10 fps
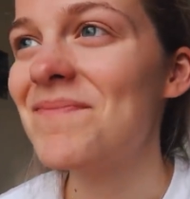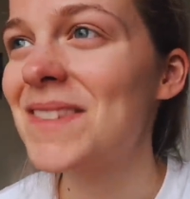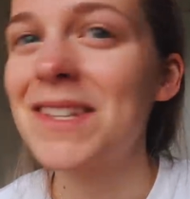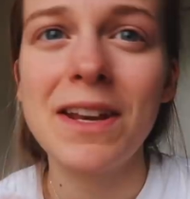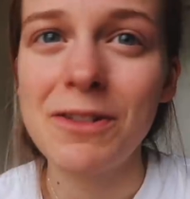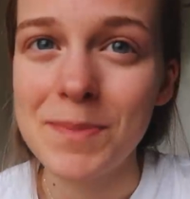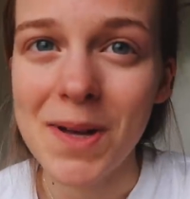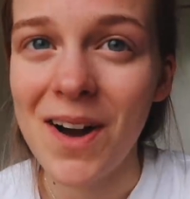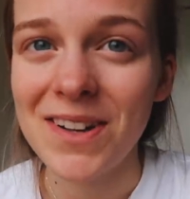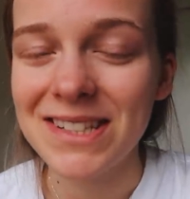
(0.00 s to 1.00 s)
study group
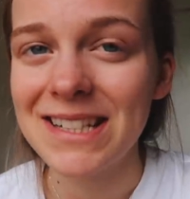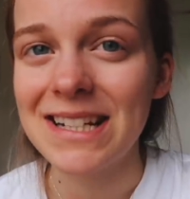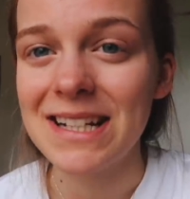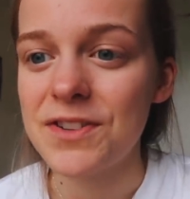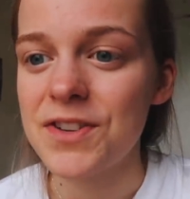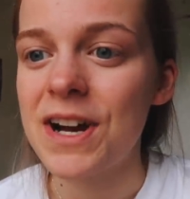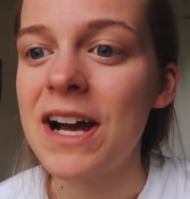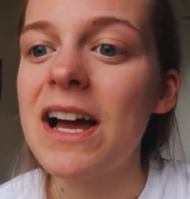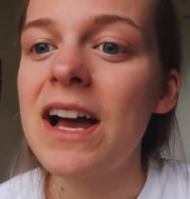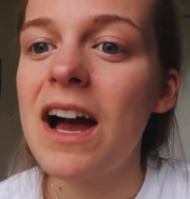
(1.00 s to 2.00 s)
tasks,
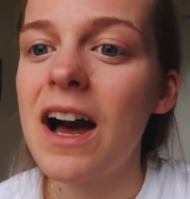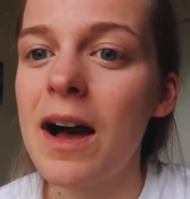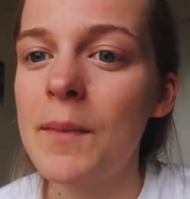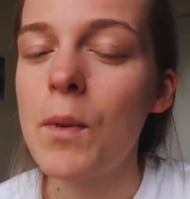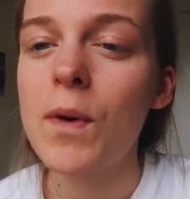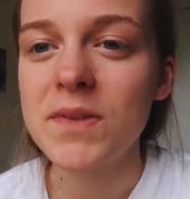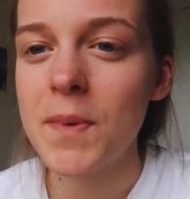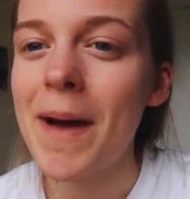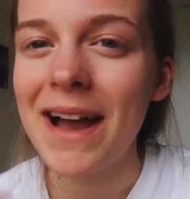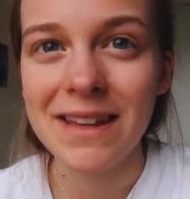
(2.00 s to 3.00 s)
etc. Once
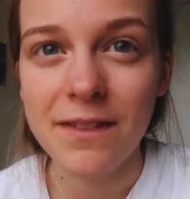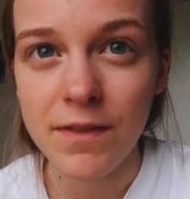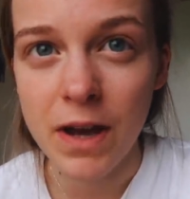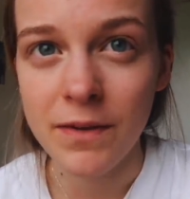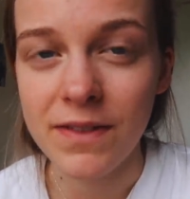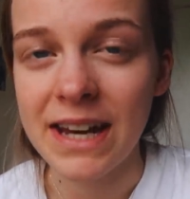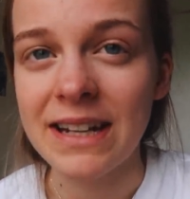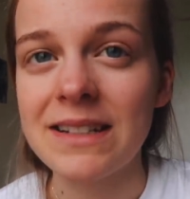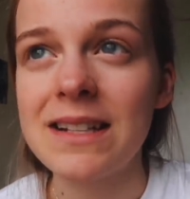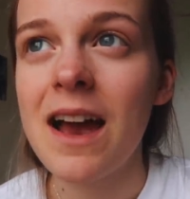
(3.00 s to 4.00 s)
we're back in the flow of
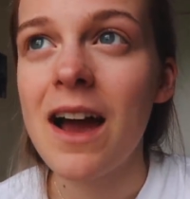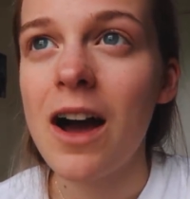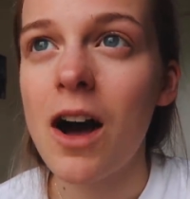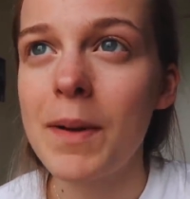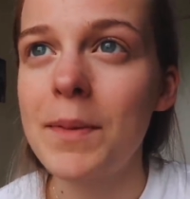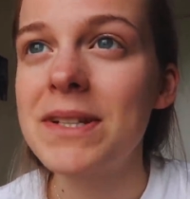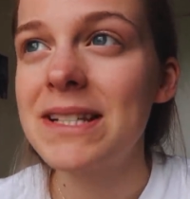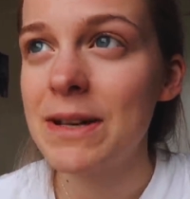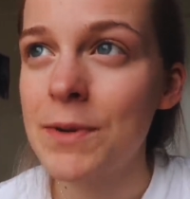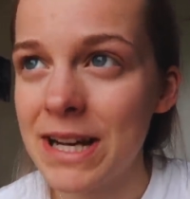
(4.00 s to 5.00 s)
things, I'll be able to
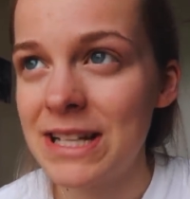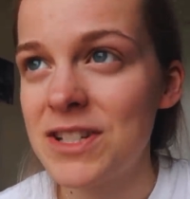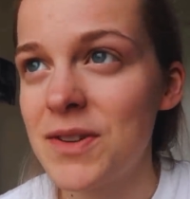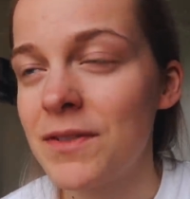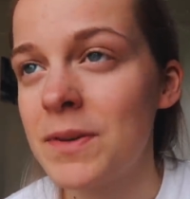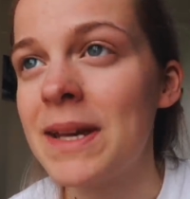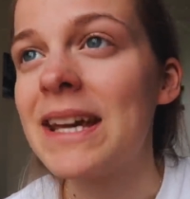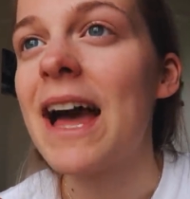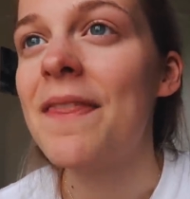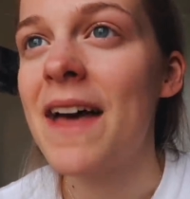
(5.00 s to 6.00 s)
see what I need to do every
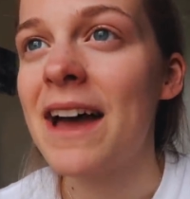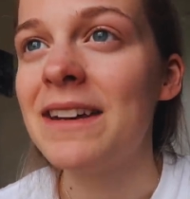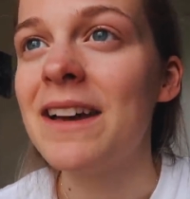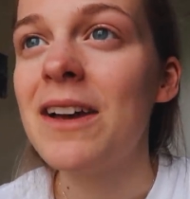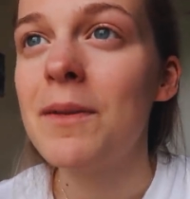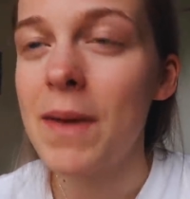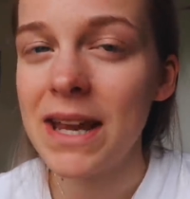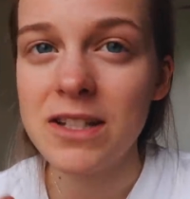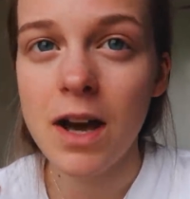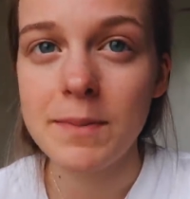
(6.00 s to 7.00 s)
week and then
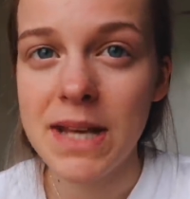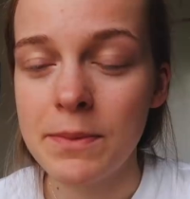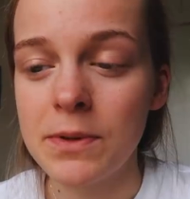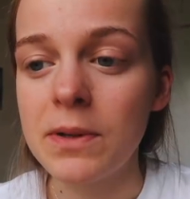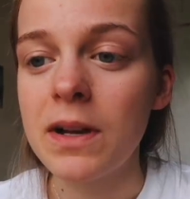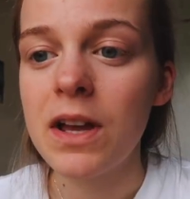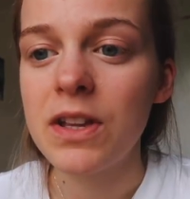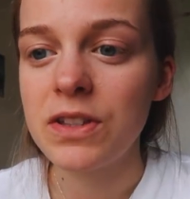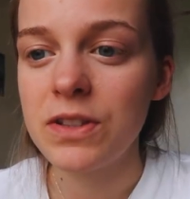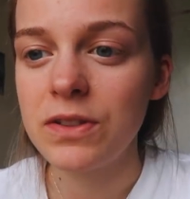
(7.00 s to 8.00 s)
make a timetable
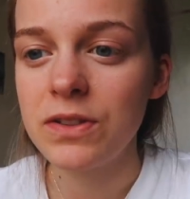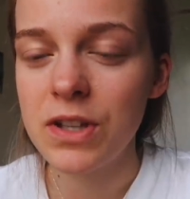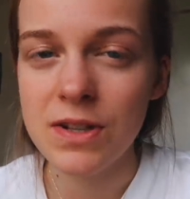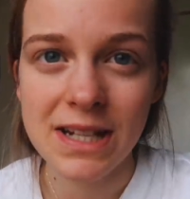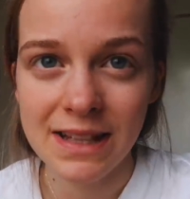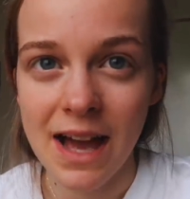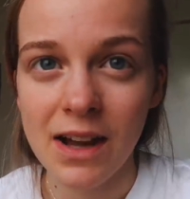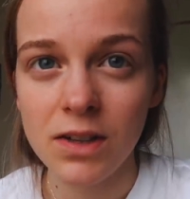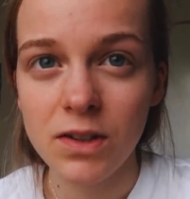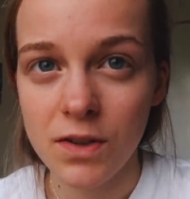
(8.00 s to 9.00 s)
using
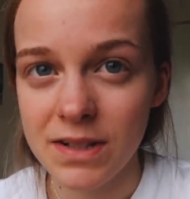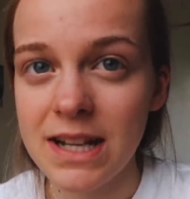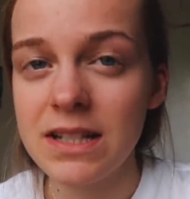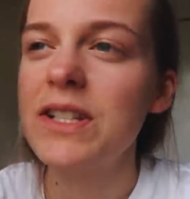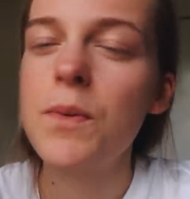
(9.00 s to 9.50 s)
that content.